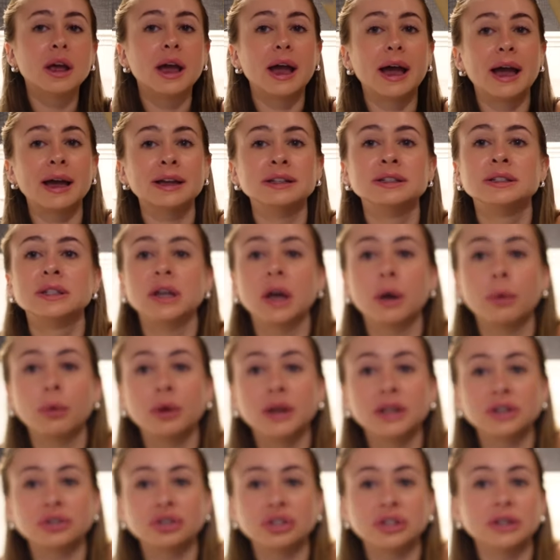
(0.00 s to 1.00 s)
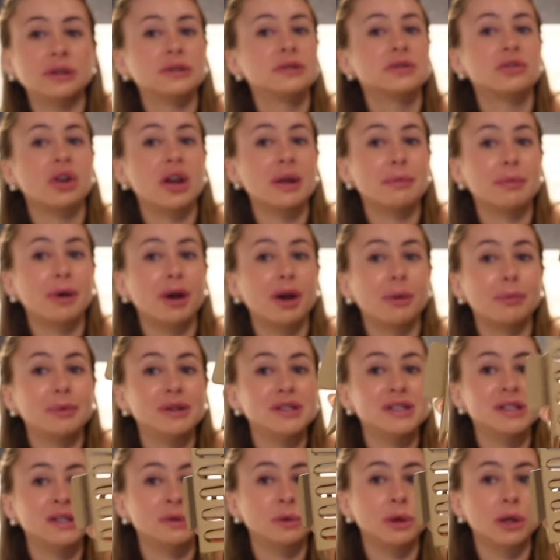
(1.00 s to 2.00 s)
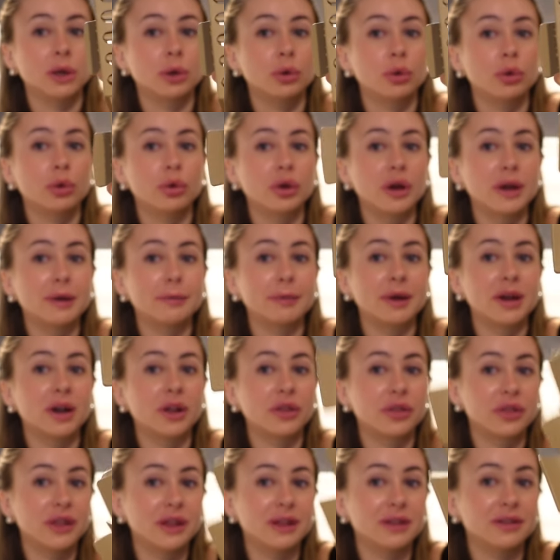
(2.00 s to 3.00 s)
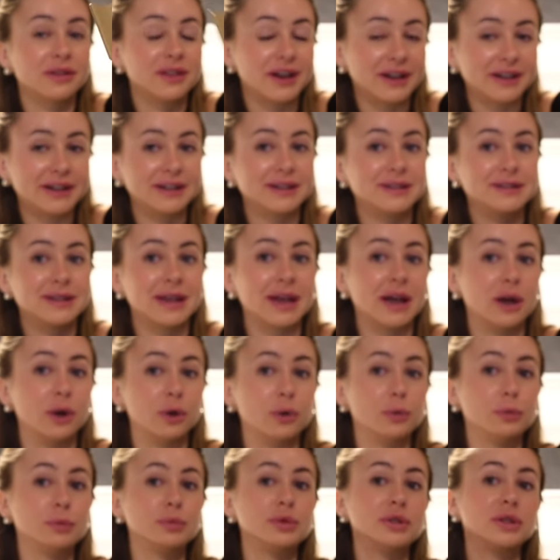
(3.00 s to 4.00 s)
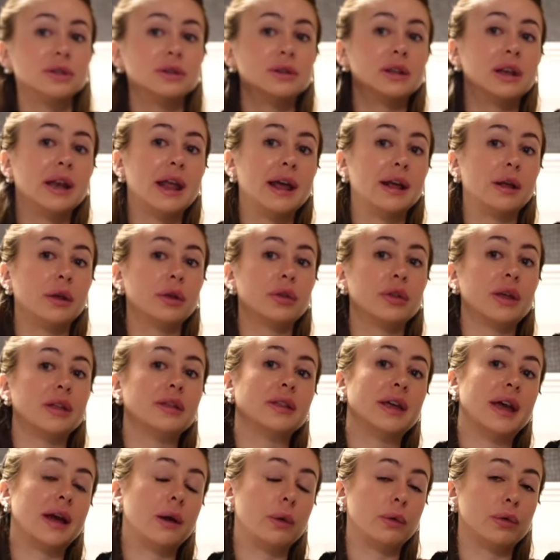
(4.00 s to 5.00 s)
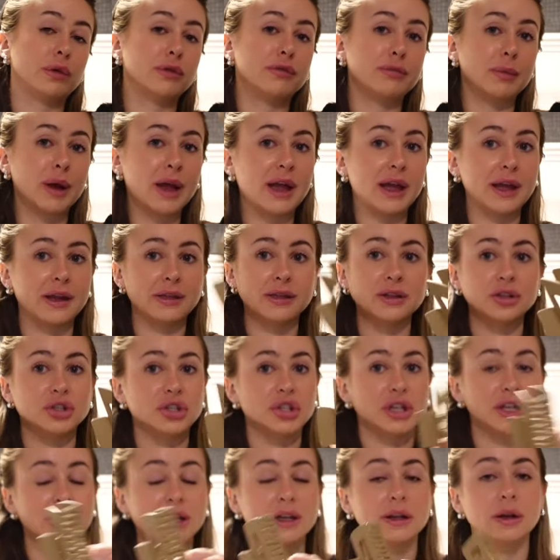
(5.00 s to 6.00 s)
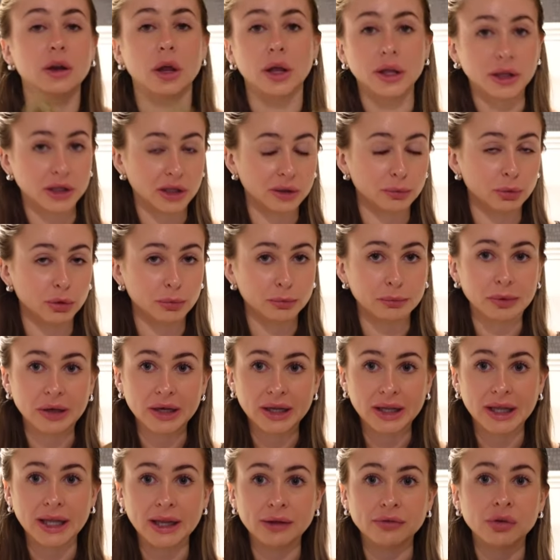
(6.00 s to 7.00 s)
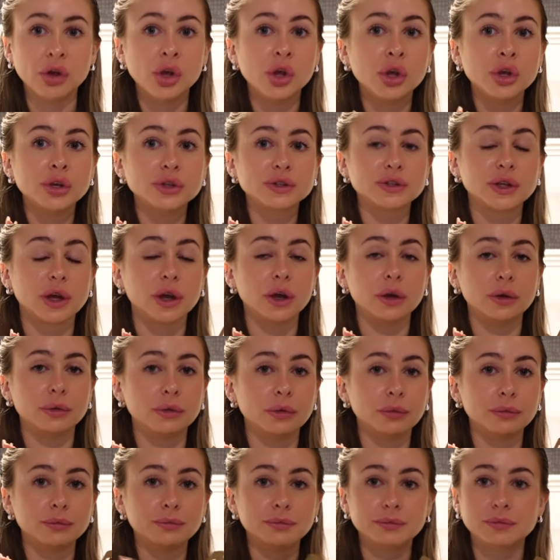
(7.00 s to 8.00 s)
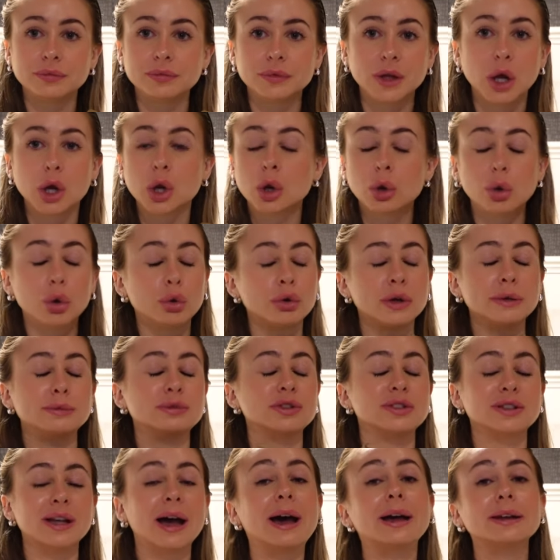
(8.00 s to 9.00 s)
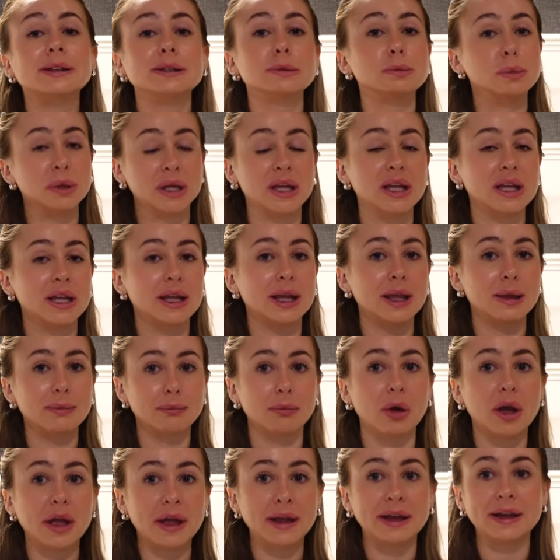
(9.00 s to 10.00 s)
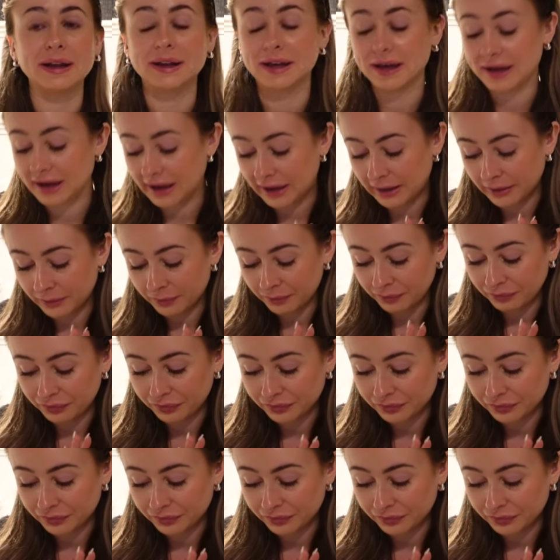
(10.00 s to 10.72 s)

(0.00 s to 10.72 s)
and I will literally just scrape it up into a claw grip and I think that has helped the length and the health of my hair this year like you wouldn't believe. So a claw grip just had to be in my hair care